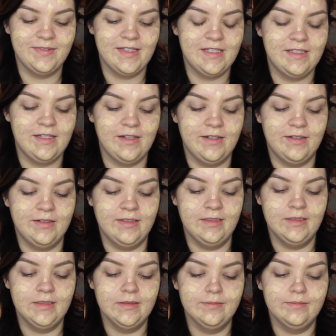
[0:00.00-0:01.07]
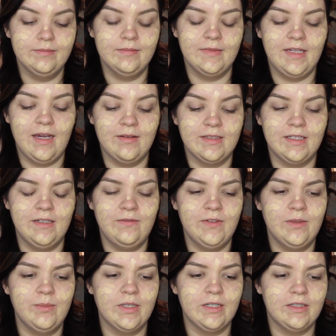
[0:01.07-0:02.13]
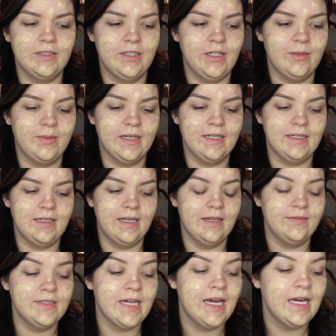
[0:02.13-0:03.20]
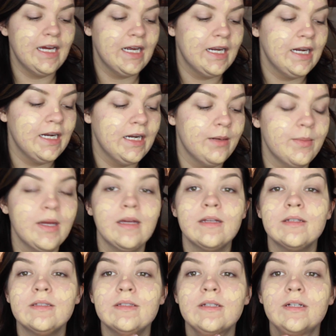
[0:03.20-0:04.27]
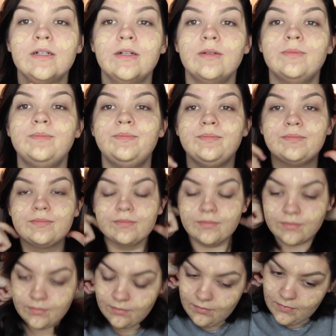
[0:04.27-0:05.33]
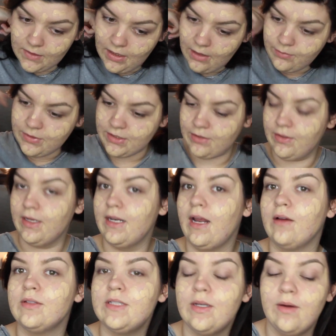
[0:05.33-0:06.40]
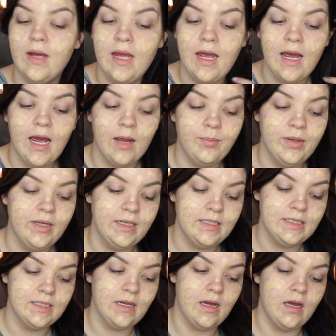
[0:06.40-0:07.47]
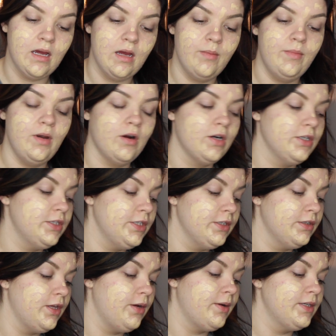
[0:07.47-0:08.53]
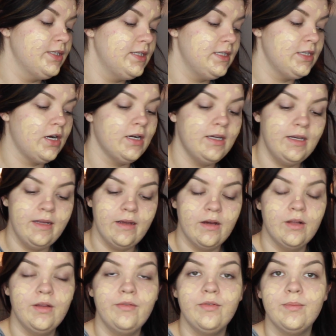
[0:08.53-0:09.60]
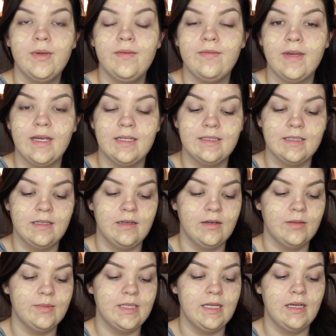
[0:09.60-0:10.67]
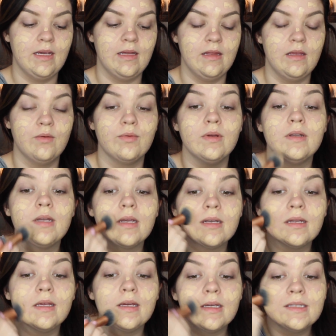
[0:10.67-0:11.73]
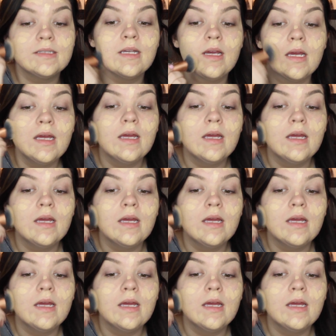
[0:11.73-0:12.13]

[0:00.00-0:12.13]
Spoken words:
So yeah, I was gonna film earlier, but I didn't have time, so I'm just doing it now. So I put Nars Sheerglow. I just dotted it all over my face, and now I'm taking the Real Techniques